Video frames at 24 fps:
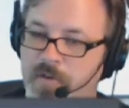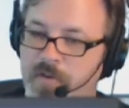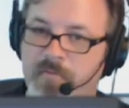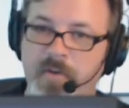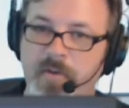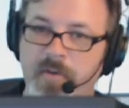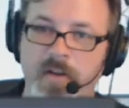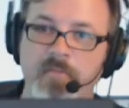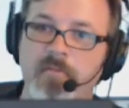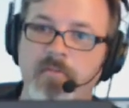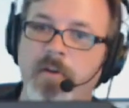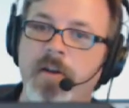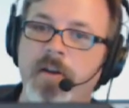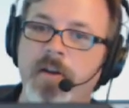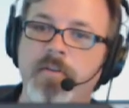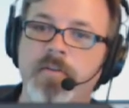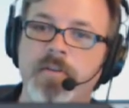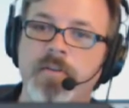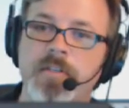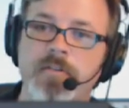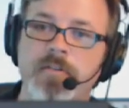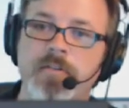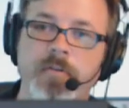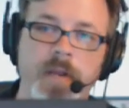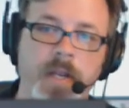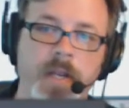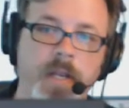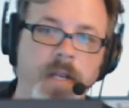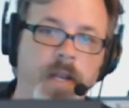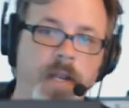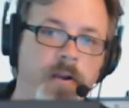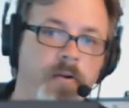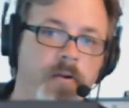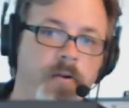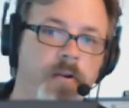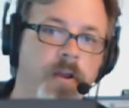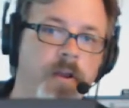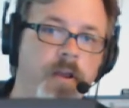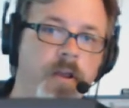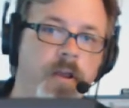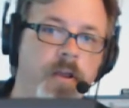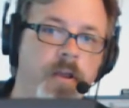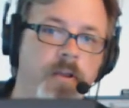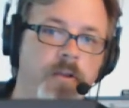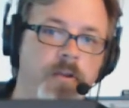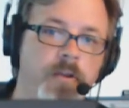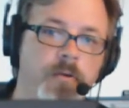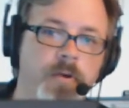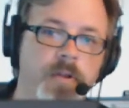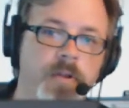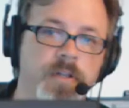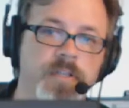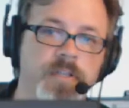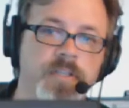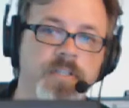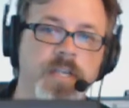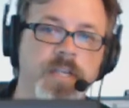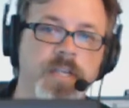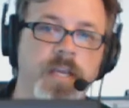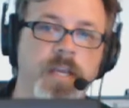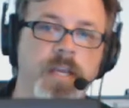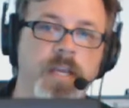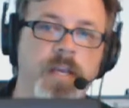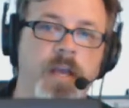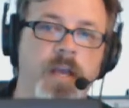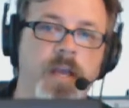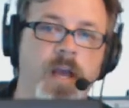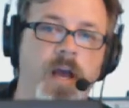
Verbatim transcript: In fact, right on the screen here, you can see